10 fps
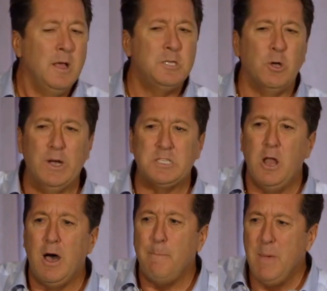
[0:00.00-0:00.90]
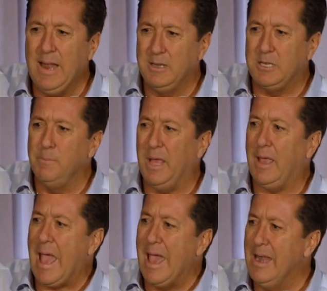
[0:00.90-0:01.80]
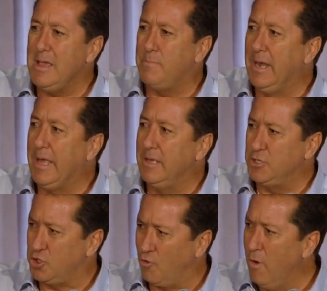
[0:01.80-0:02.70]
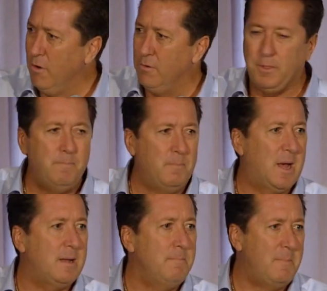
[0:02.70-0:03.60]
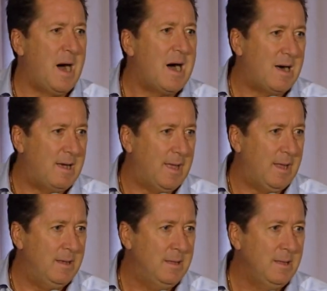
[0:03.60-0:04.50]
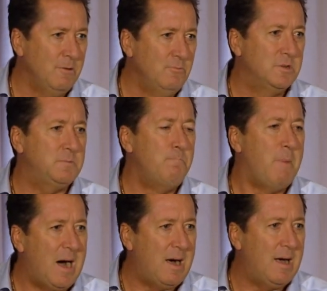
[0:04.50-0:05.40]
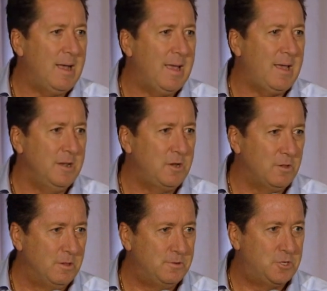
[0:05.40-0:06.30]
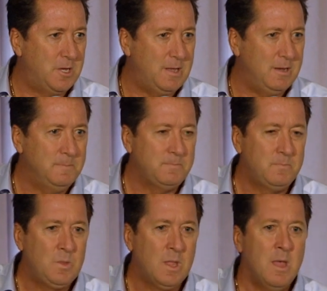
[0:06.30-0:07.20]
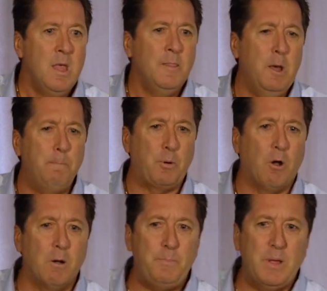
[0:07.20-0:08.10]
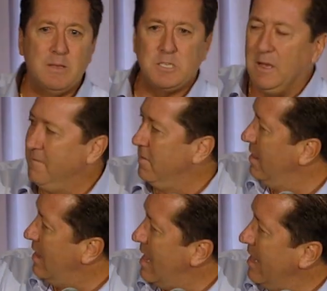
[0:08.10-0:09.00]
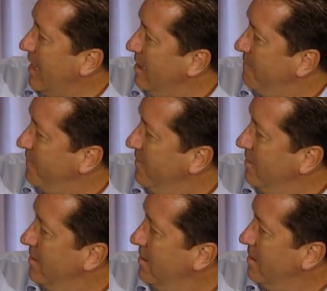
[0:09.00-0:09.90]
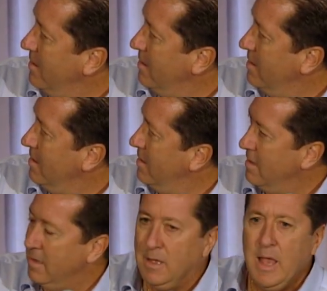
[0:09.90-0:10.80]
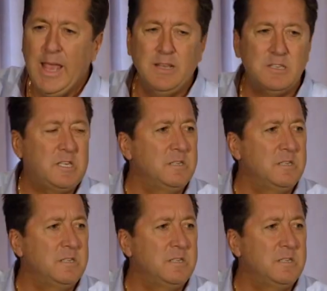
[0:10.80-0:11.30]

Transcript: So it's not meant to be anybody's truth but mine. It was my conclusion. The purpose of life is